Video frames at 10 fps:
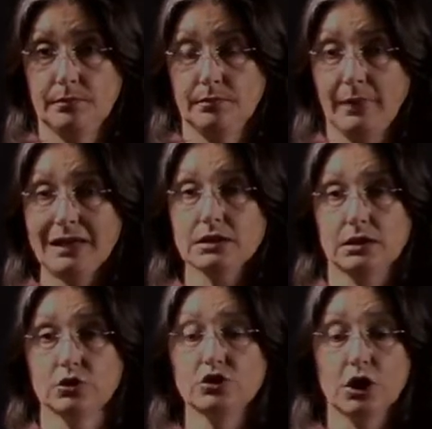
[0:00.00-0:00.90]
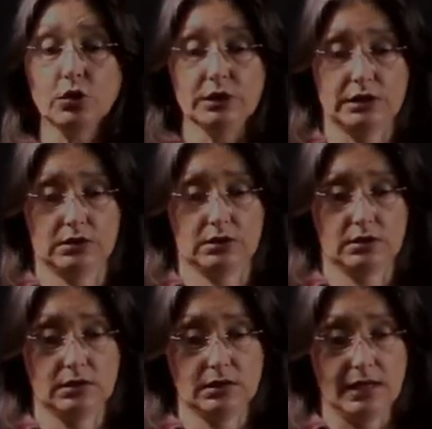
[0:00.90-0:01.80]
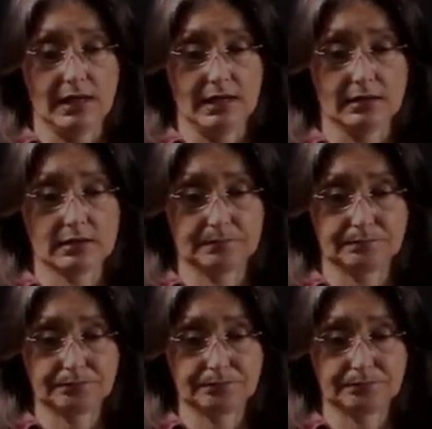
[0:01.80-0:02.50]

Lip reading: Mendel noticed that